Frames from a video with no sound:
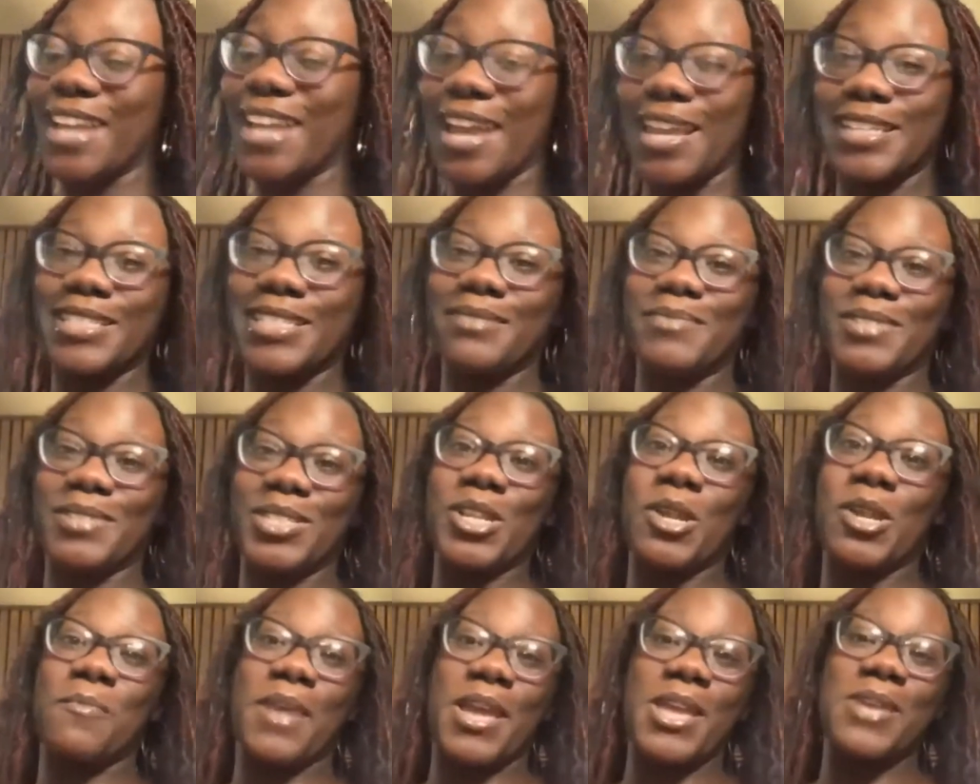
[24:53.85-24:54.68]
Geddis and
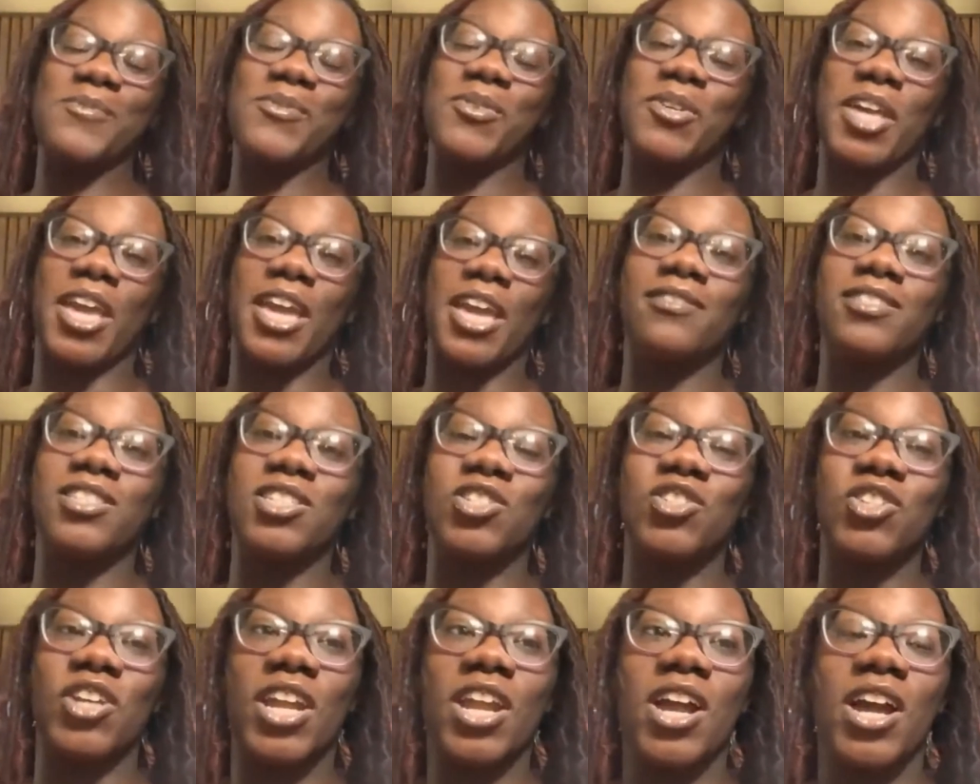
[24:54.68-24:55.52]
Mr. Emmanuel gave to
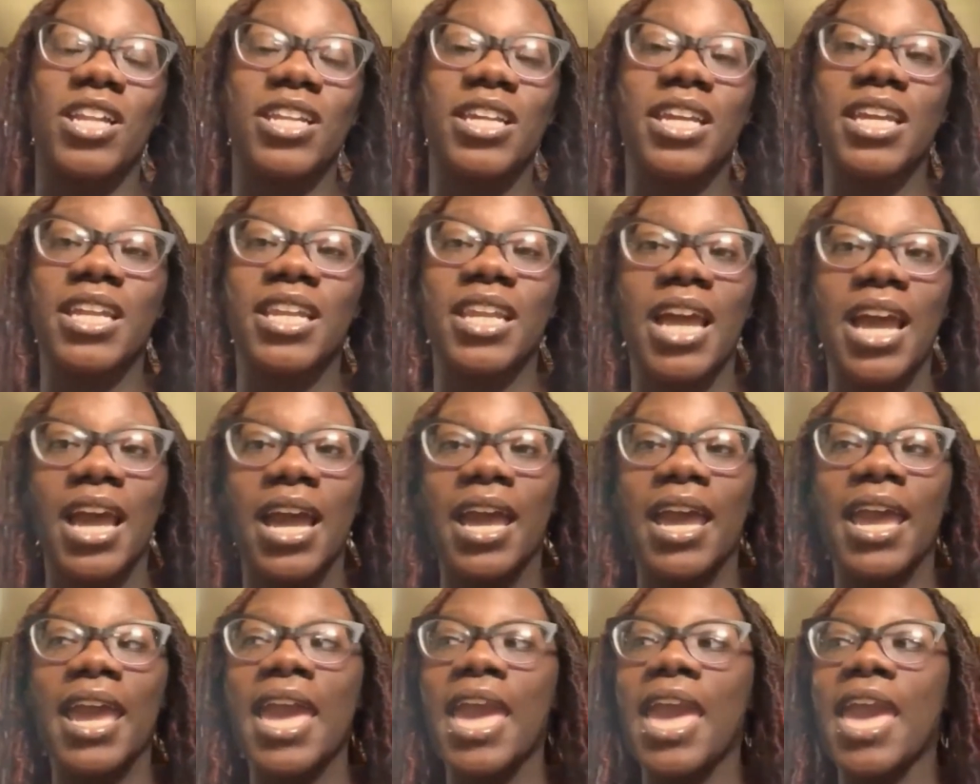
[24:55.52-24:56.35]
Trayana and
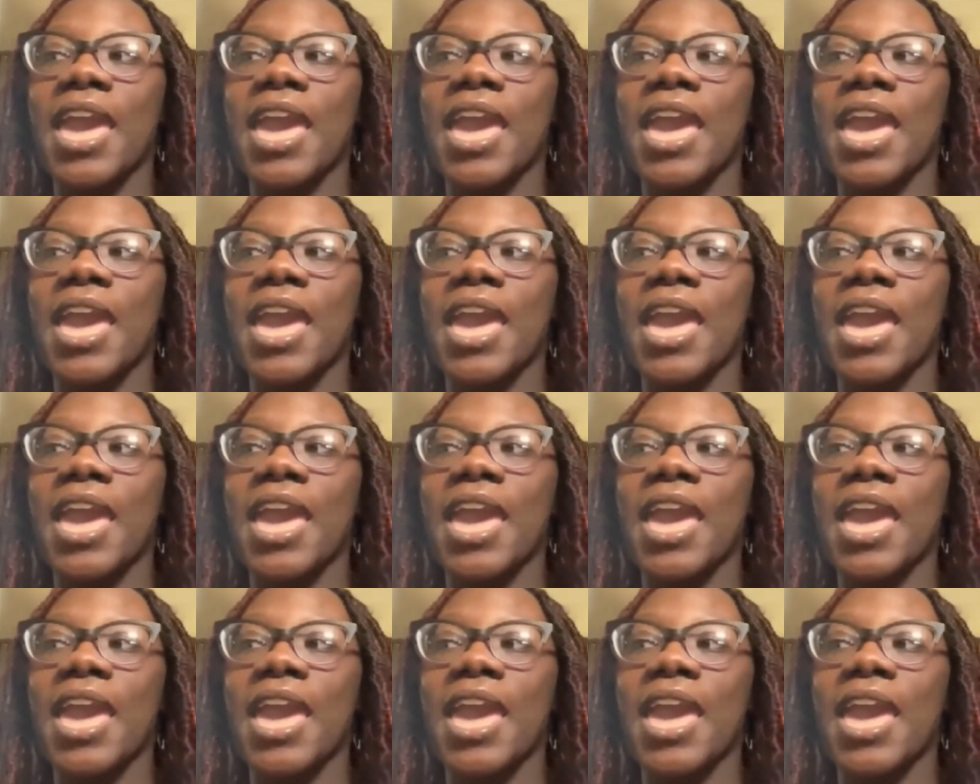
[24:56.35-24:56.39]
I.